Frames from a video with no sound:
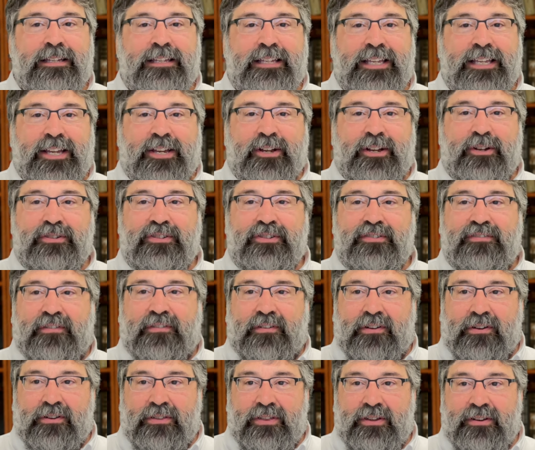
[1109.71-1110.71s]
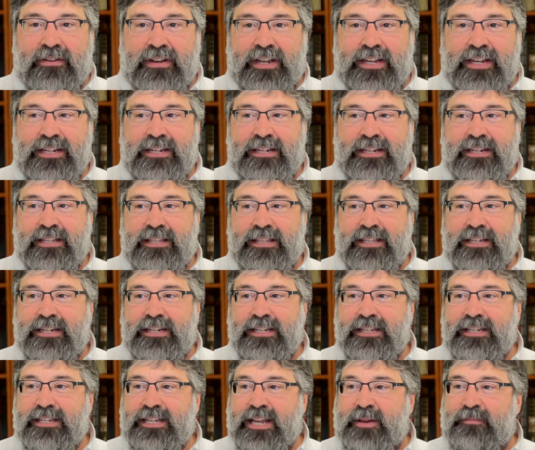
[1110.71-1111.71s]
he goes further into the
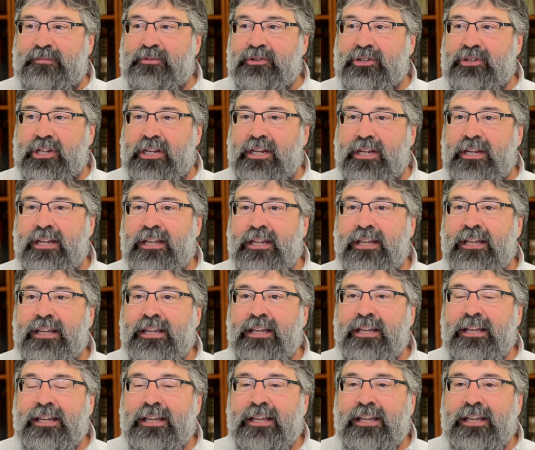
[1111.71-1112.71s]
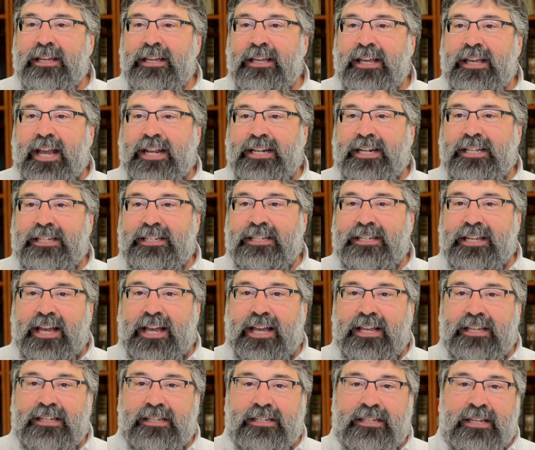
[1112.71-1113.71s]
deception and he
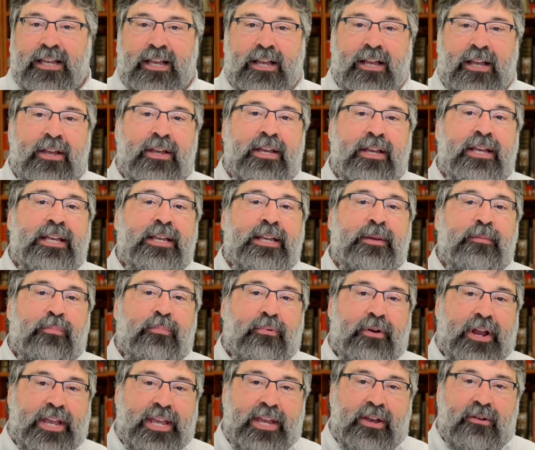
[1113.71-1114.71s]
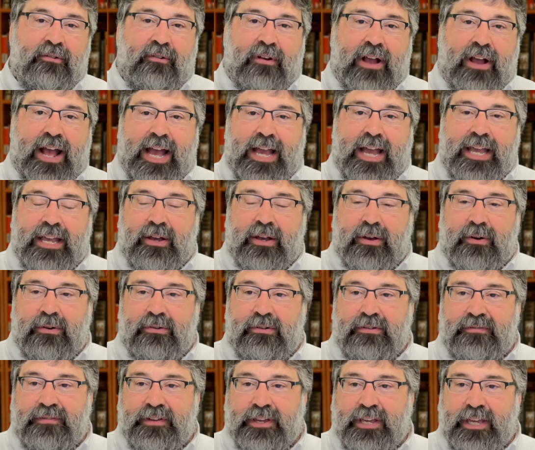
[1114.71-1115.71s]
says, Bring Uriah
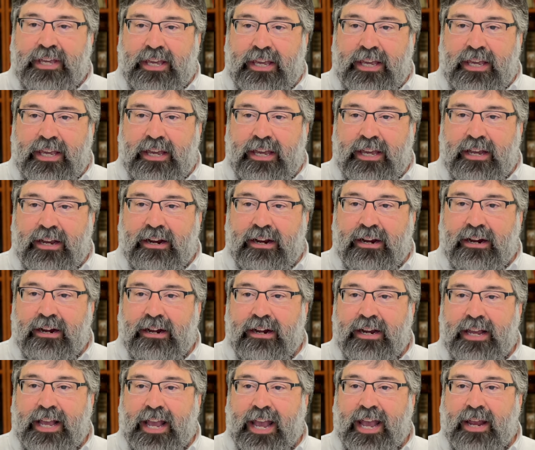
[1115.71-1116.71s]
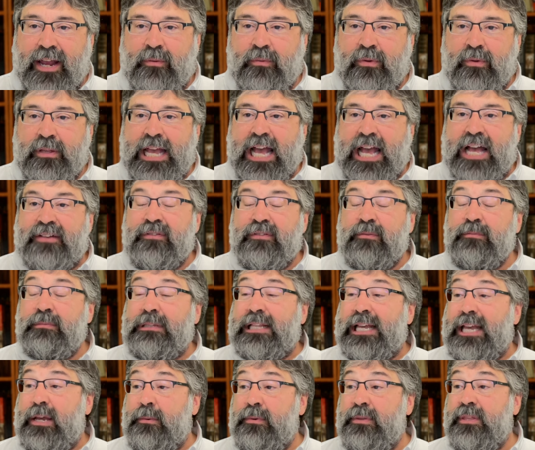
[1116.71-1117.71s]
over here and we'll have him
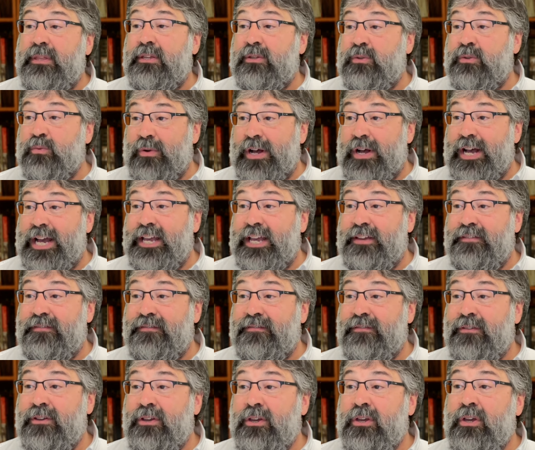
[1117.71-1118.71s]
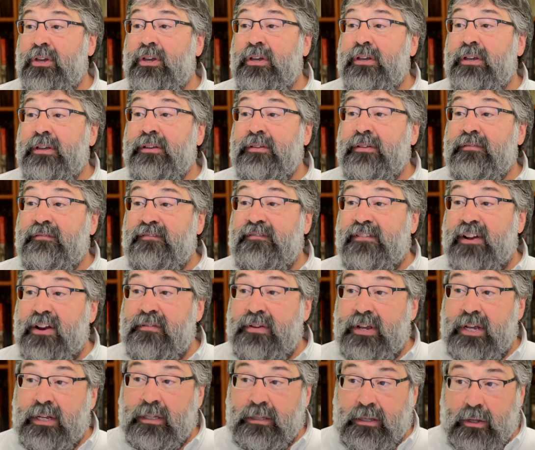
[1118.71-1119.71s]
lay with his wife
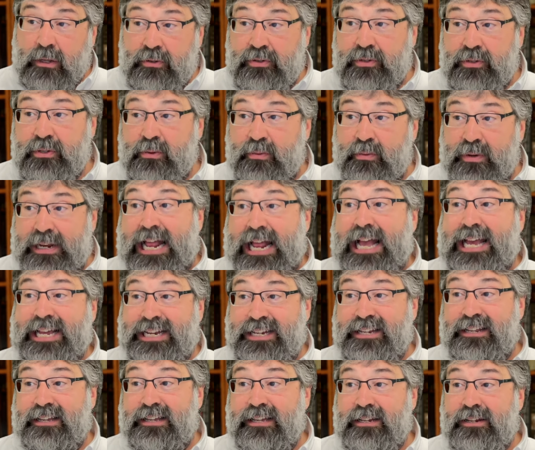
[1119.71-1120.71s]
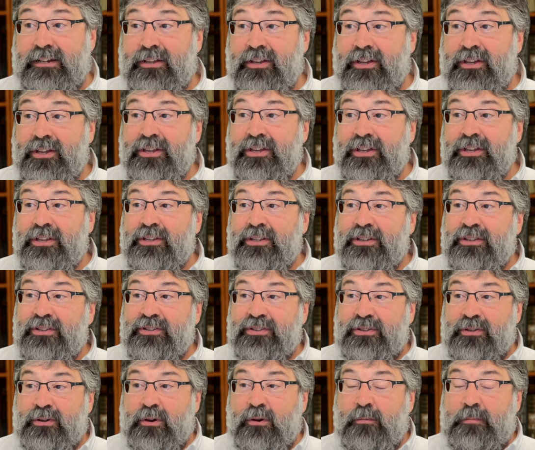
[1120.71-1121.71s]
very close to when I did.
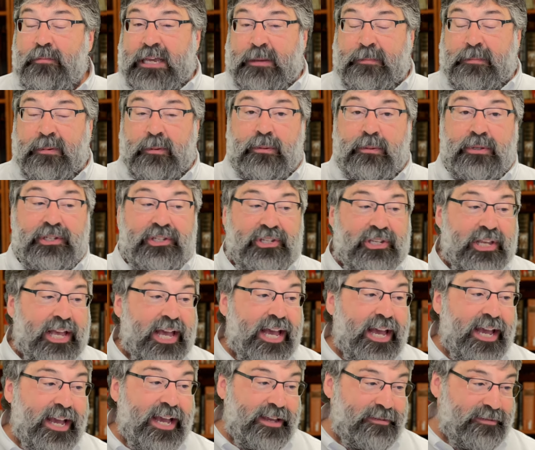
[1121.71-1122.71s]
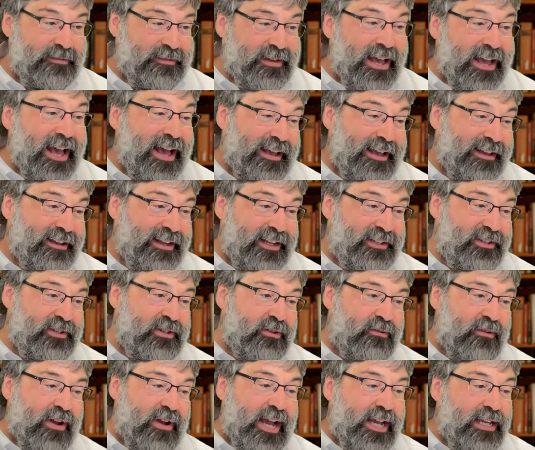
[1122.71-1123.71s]
So people will say, Yeah, it's
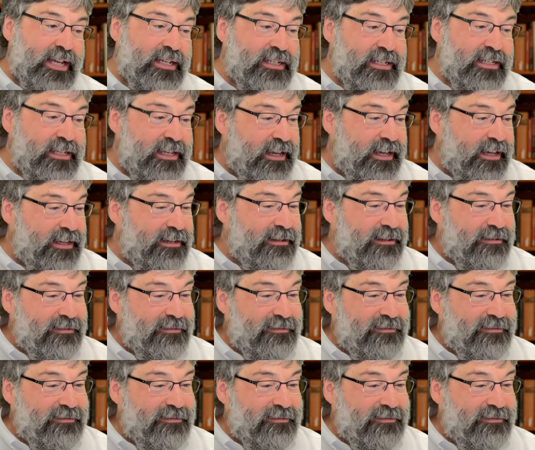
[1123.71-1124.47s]
Uriah's kid.